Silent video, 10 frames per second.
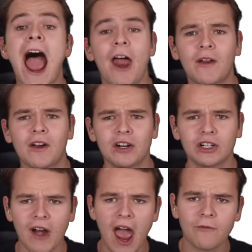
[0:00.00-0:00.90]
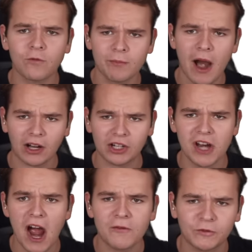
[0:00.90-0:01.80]
add-on aircraft for
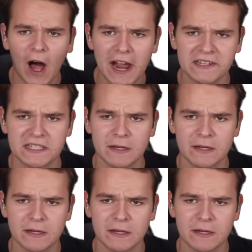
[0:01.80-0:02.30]
Microsoft Flight